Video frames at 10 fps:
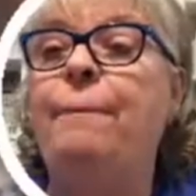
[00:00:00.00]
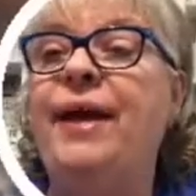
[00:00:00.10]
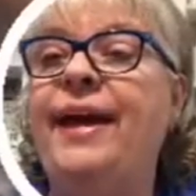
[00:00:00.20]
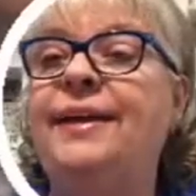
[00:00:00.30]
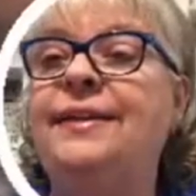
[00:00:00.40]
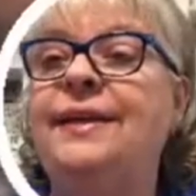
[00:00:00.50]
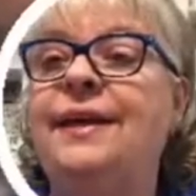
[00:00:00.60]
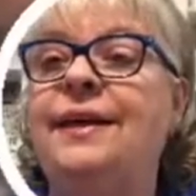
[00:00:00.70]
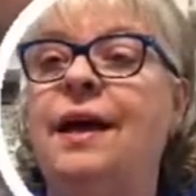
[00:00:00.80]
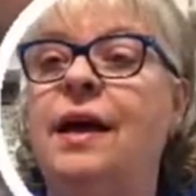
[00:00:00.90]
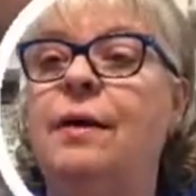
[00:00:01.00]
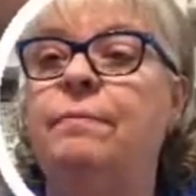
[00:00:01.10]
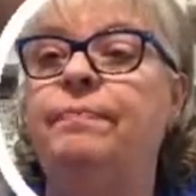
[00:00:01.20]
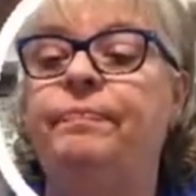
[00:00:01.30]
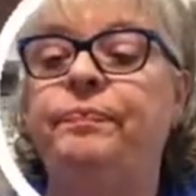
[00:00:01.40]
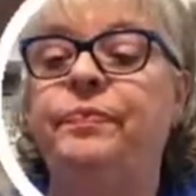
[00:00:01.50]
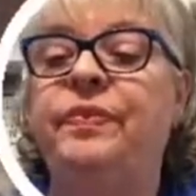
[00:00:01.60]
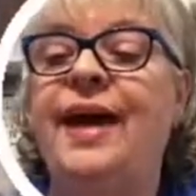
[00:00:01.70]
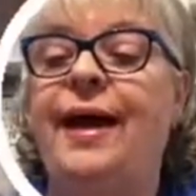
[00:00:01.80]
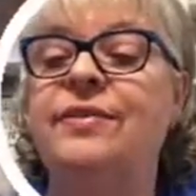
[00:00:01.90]
painted the
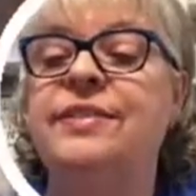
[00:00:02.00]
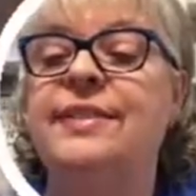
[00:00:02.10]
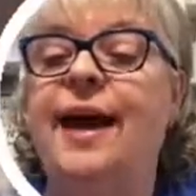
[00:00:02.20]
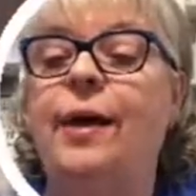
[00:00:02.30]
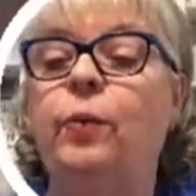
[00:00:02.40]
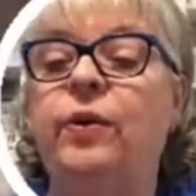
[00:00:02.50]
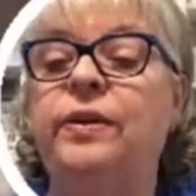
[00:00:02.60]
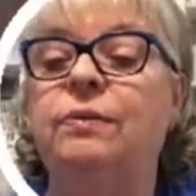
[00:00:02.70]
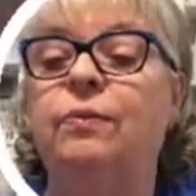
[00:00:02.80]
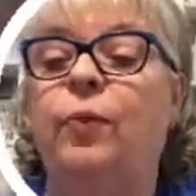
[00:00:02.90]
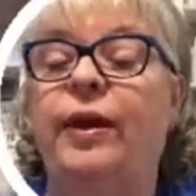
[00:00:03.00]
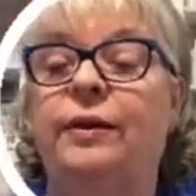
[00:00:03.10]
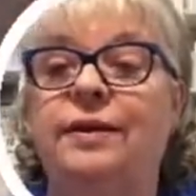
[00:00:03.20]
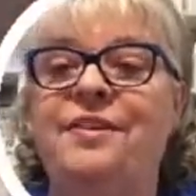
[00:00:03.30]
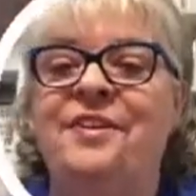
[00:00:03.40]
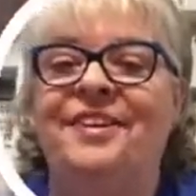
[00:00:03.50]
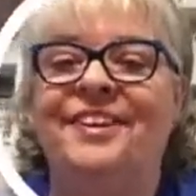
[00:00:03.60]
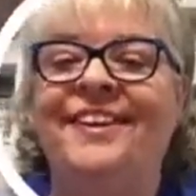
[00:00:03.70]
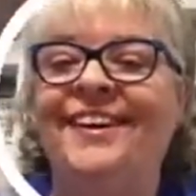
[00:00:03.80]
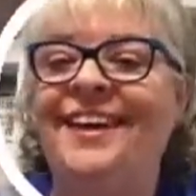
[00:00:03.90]
outside with, well,
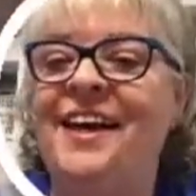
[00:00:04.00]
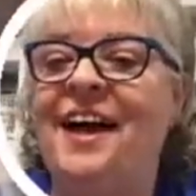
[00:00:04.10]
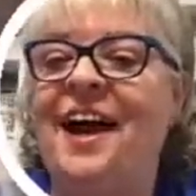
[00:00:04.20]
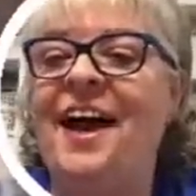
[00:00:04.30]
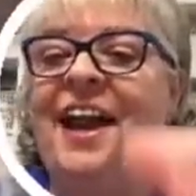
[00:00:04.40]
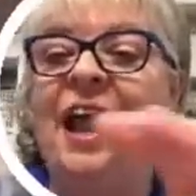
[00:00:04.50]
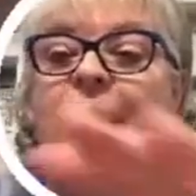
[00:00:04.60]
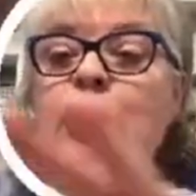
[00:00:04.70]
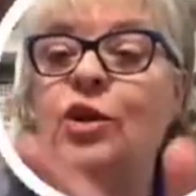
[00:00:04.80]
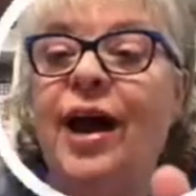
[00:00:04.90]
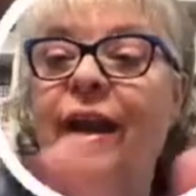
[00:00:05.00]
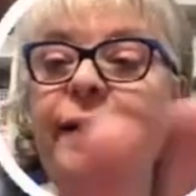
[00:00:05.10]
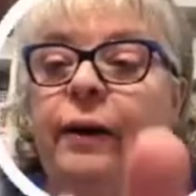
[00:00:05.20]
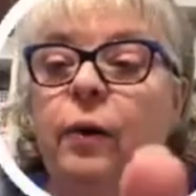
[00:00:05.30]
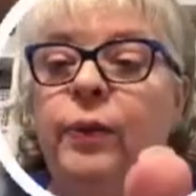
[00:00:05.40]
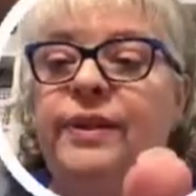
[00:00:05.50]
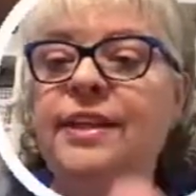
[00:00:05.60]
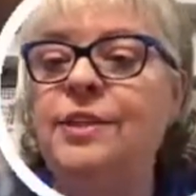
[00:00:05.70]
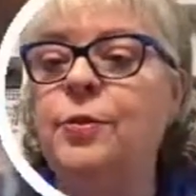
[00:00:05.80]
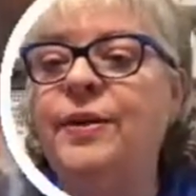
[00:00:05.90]
I had a lot of trial and error with
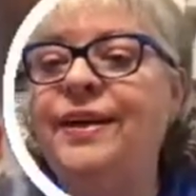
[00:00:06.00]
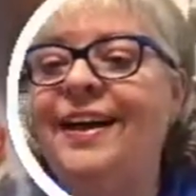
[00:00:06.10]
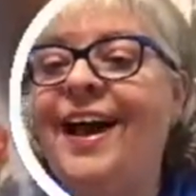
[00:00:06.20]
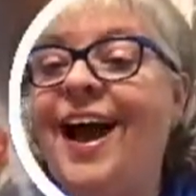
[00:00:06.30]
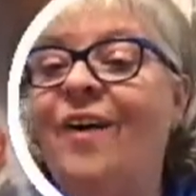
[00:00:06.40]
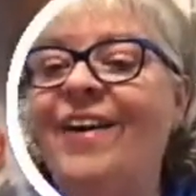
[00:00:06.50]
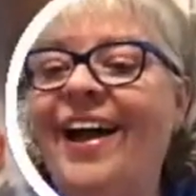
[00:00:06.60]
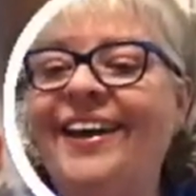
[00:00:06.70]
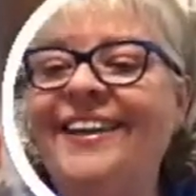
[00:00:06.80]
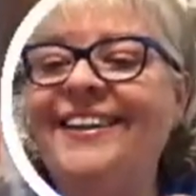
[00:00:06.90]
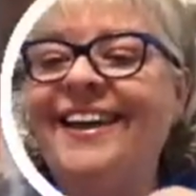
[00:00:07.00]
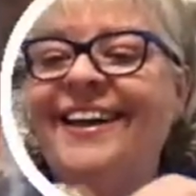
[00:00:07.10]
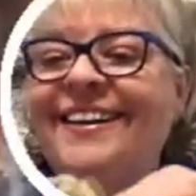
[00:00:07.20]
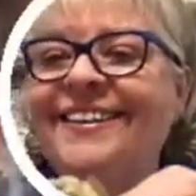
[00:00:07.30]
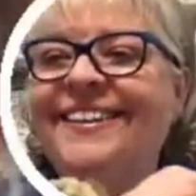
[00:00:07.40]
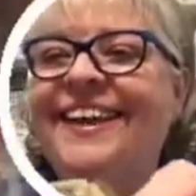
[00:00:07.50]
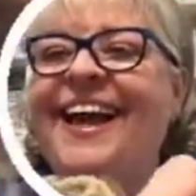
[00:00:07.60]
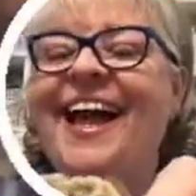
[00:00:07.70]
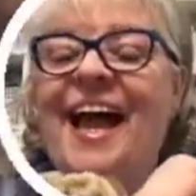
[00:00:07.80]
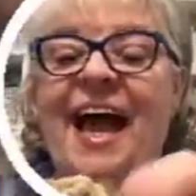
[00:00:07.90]
this one. Oh, hey, Lindell.
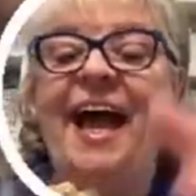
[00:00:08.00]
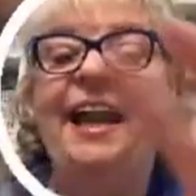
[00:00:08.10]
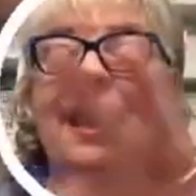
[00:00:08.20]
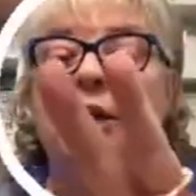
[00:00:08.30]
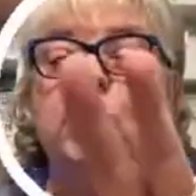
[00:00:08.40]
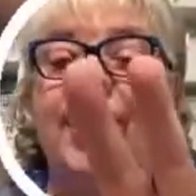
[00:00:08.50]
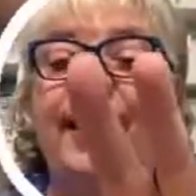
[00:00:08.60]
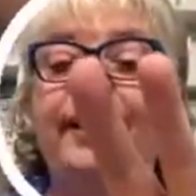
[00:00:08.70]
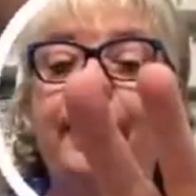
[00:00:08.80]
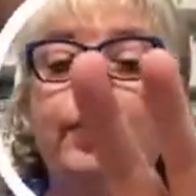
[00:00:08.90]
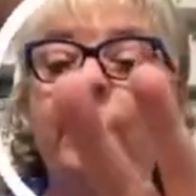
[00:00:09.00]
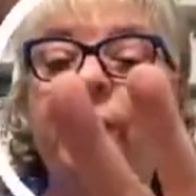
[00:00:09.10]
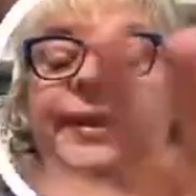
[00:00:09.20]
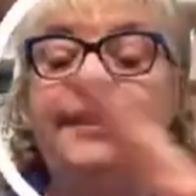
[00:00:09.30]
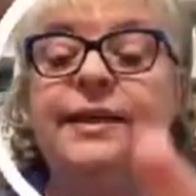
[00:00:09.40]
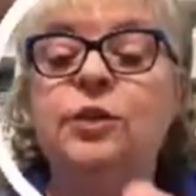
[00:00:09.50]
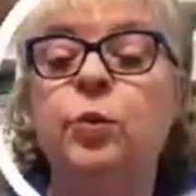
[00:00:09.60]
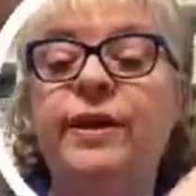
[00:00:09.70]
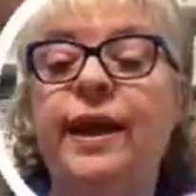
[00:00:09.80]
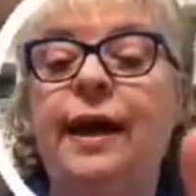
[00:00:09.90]
I had a lot of trial and error with this
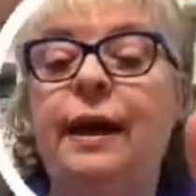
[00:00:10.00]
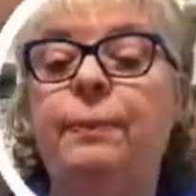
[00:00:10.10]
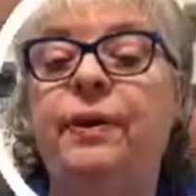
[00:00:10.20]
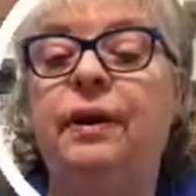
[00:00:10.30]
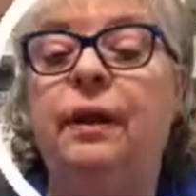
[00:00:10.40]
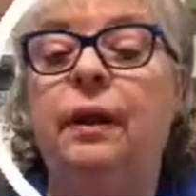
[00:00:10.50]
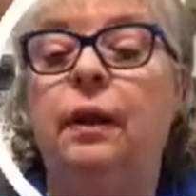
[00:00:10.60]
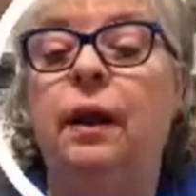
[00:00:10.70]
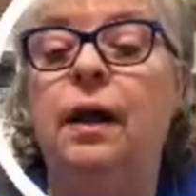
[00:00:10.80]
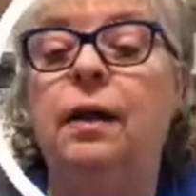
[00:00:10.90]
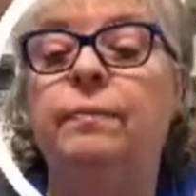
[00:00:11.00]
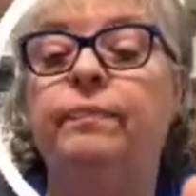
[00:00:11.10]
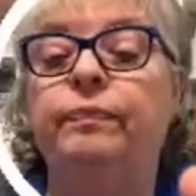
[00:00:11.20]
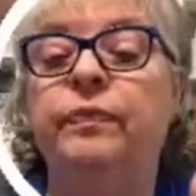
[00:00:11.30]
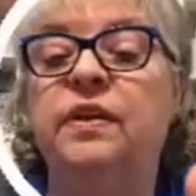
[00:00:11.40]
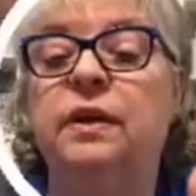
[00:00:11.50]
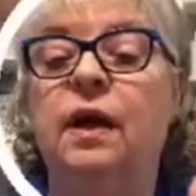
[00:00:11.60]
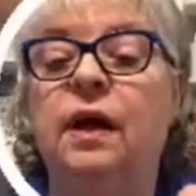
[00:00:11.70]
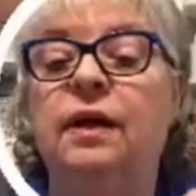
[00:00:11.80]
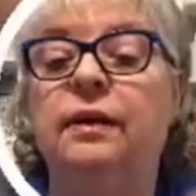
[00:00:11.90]
one, and I put a
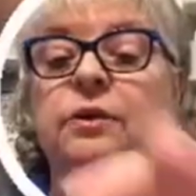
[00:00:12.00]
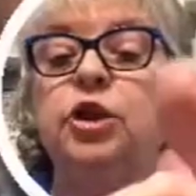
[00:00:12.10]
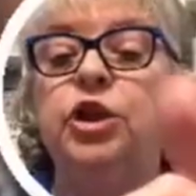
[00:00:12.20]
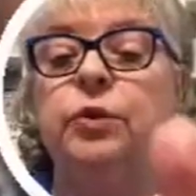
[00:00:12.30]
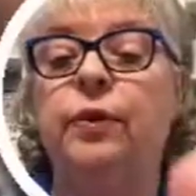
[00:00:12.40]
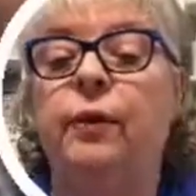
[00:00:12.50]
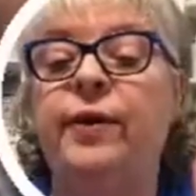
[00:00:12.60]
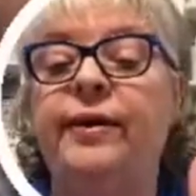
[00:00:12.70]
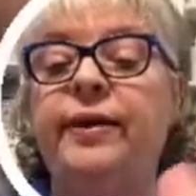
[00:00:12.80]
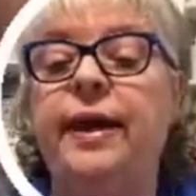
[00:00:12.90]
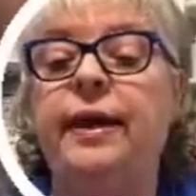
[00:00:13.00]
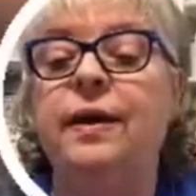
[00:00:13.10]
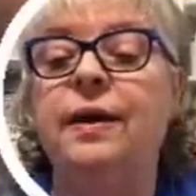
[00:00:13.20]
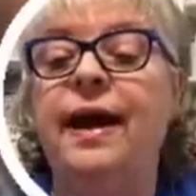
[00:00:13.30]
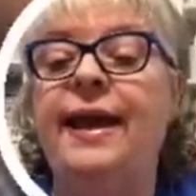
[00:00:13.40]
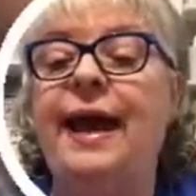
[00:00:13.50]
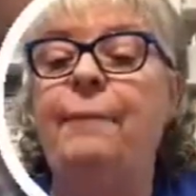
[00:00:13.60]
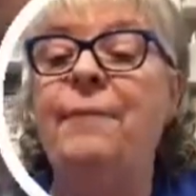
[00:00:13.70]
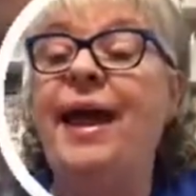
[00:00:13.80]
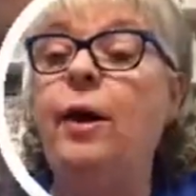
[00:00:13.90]
little jute around here, and I
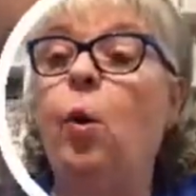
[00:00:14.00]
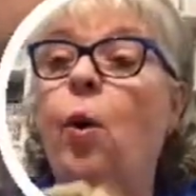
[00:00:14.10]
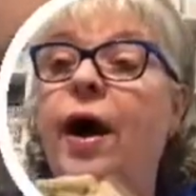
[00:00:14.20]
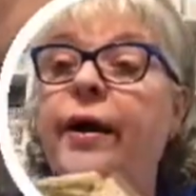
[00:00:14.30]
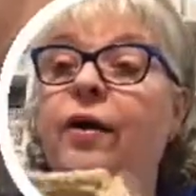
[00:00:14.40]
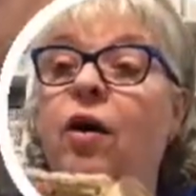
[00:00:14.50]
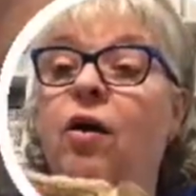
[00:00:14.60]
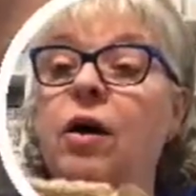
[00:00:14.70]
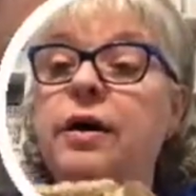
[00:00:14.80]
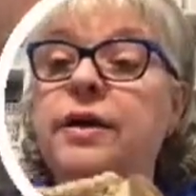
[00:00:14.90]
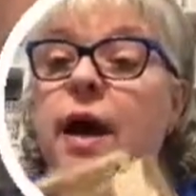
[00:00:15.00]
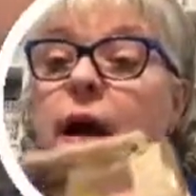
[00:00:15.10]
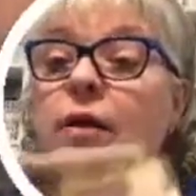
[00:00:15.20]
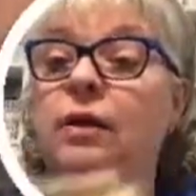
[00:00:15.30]
made a wire heart, y'all.